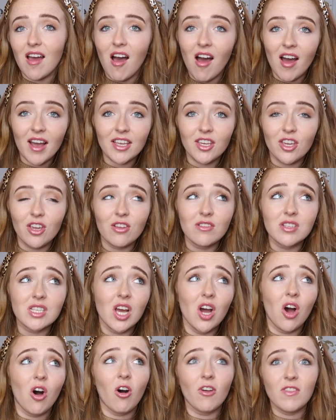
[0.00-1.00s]
that I use
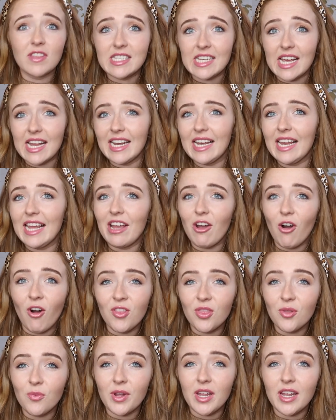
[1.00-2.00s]
on the daily,
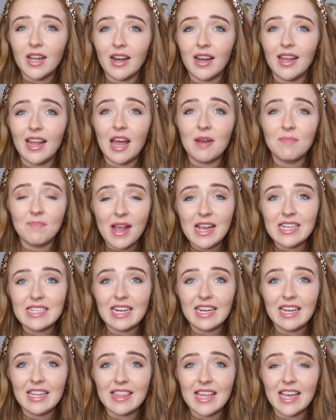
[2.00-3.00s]
on the weekly, and
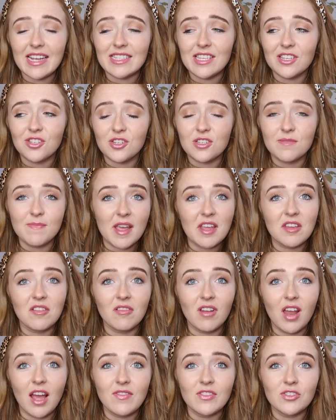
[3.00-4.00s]
basically things that just make
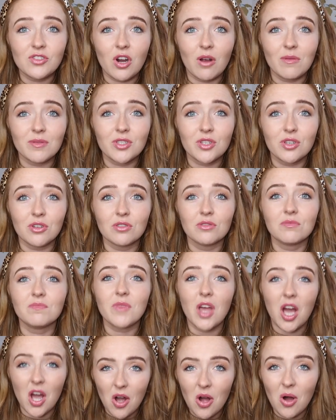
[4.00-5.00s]
your life at drama school
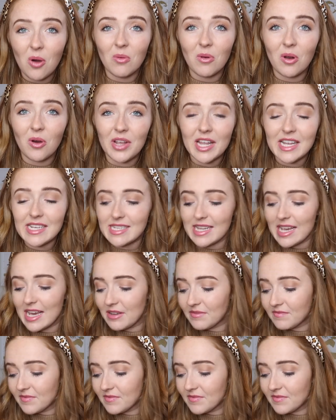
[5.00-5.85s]
a whole lot easier.